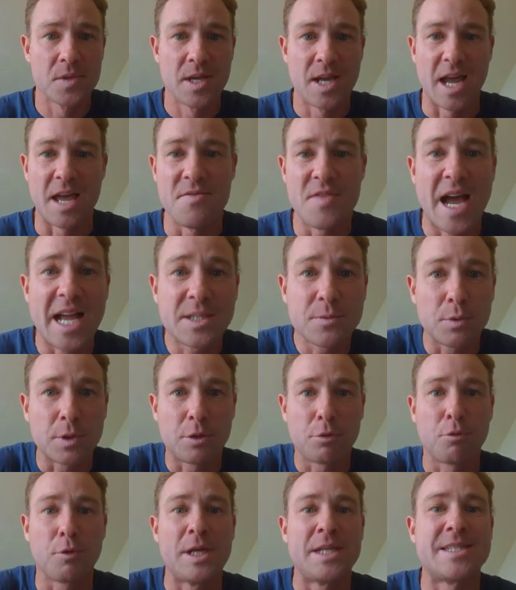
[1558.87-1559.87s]
And that's what
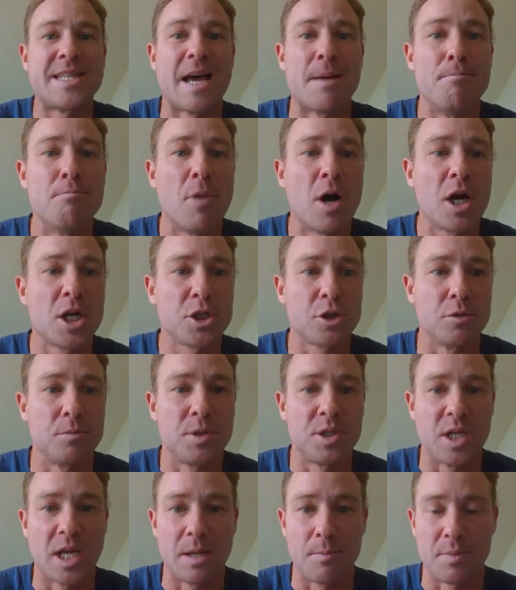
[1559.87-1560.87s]
creates that mushroom
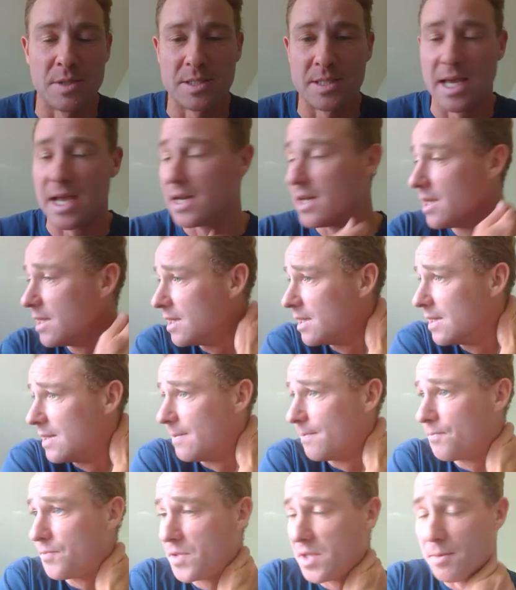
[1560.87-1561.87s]
shape, is that
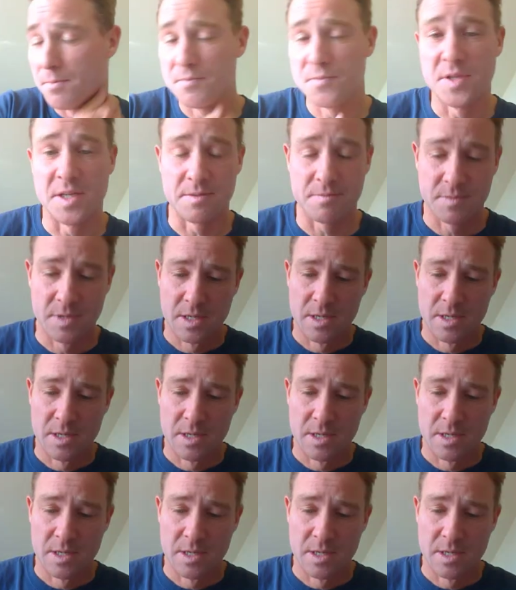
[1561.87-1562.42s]
the